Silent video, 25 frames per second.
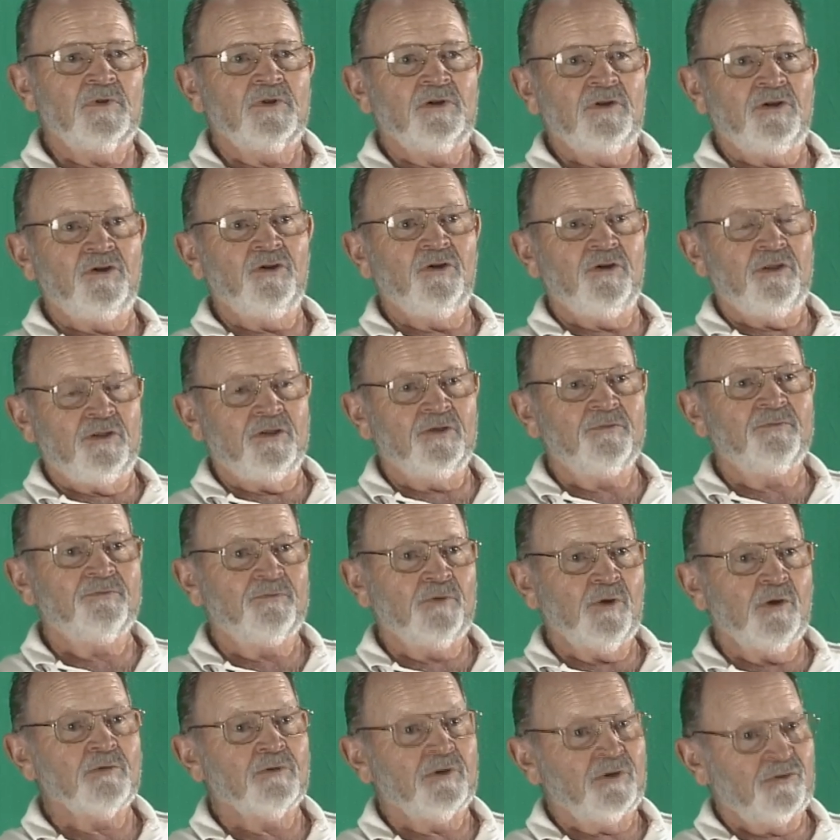the
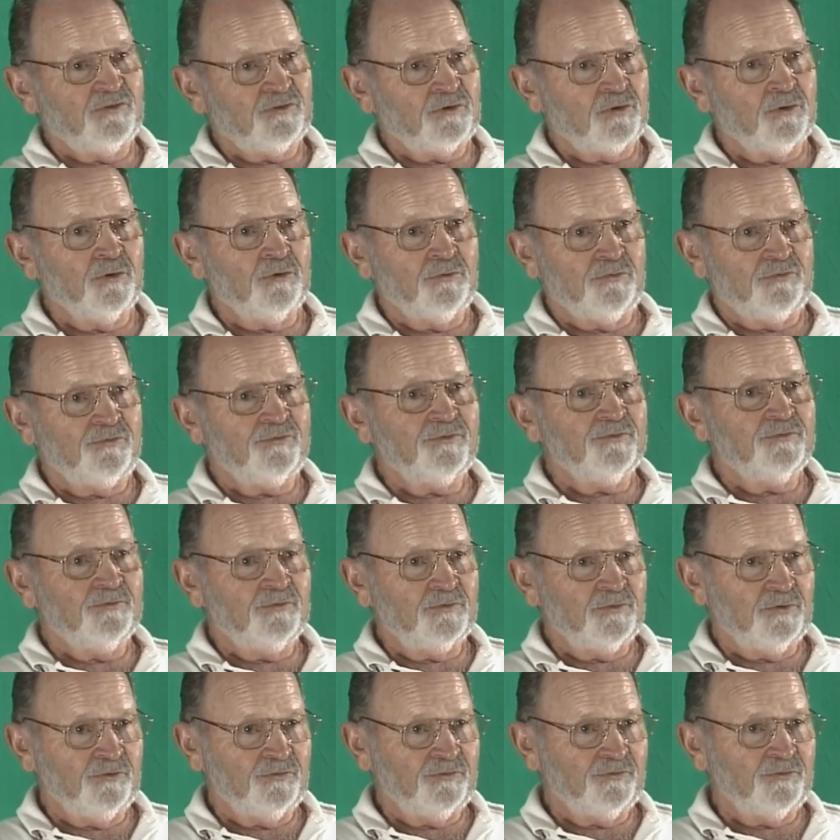freeway is close,
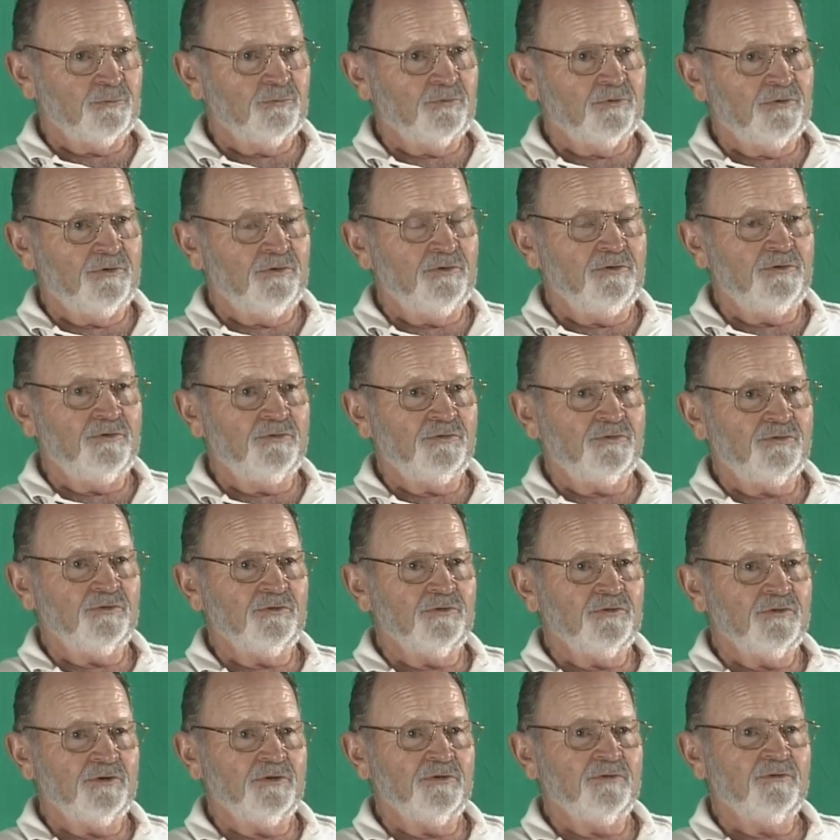close to where he used
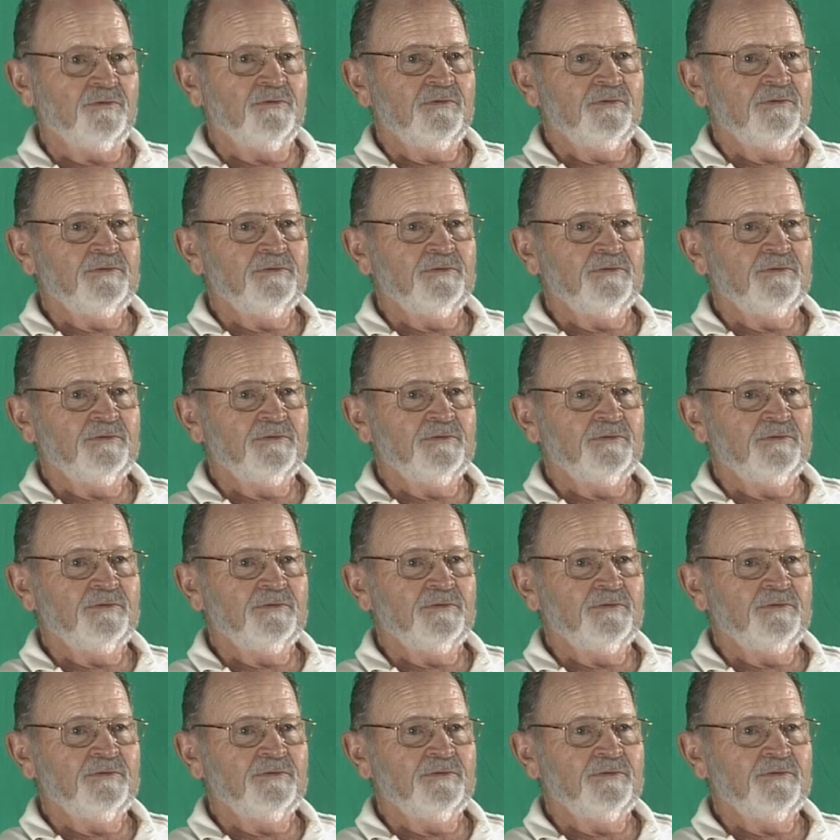to live,